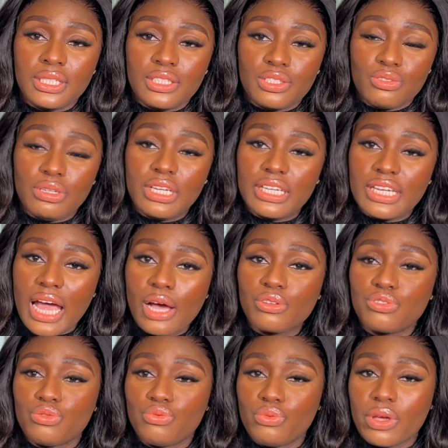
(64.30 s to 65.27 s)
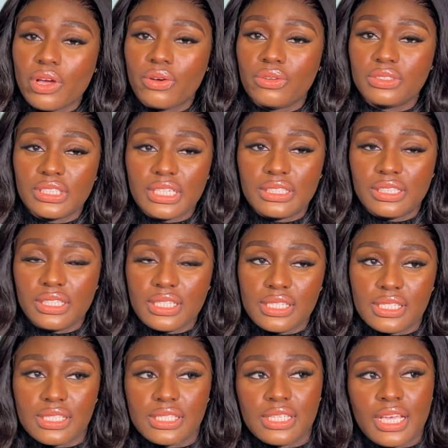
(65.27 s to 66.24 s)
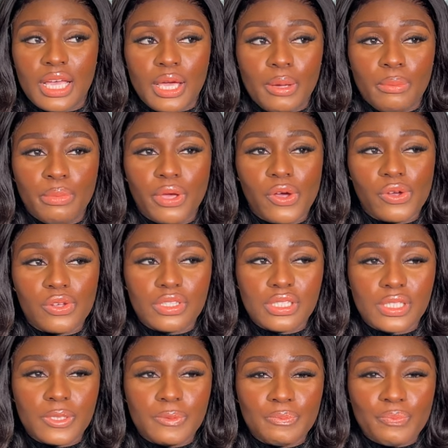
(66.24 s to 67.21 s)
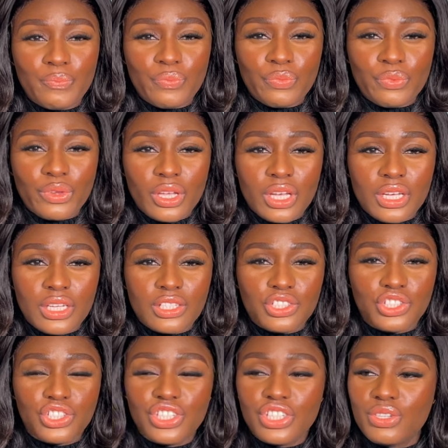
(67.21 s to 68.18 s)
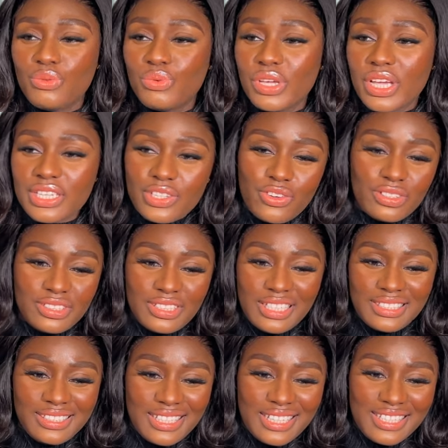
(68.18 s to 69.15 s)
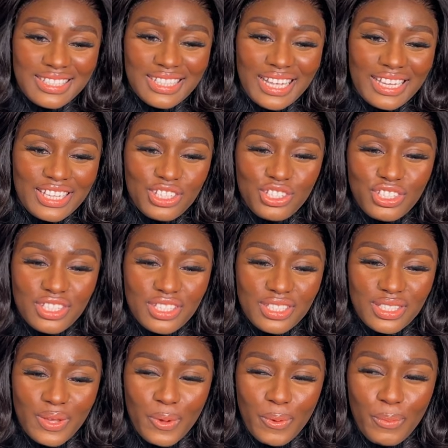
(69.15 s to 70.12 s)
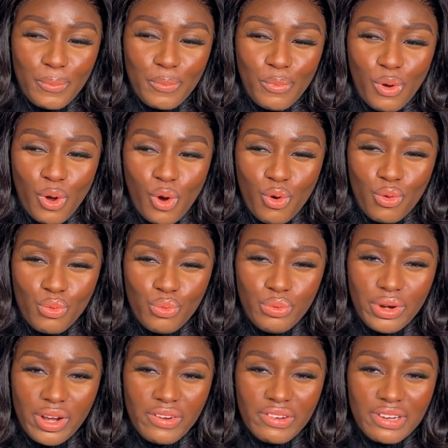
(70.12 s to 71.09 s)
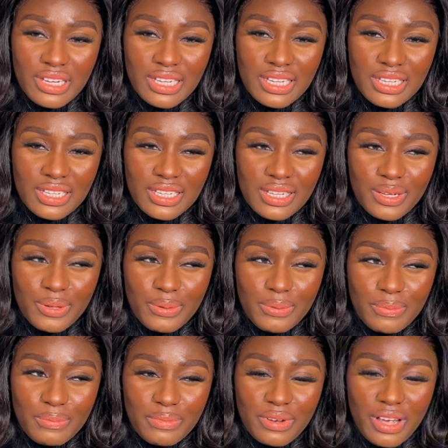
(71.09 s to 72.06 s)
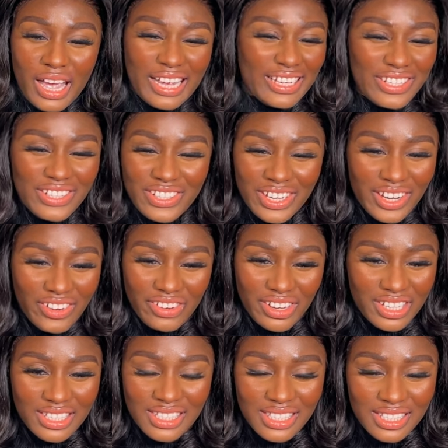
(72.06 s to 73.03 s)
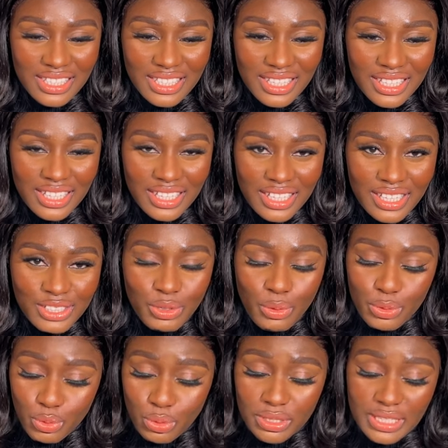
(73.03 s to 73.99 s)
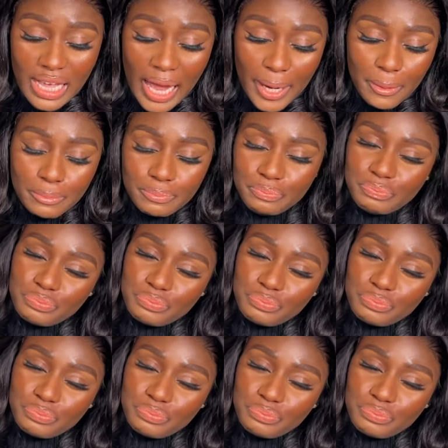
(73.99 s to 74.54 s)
to learn how to wear contact lenses because she wears contact lenses like she's um wearing um, earrings. There was one time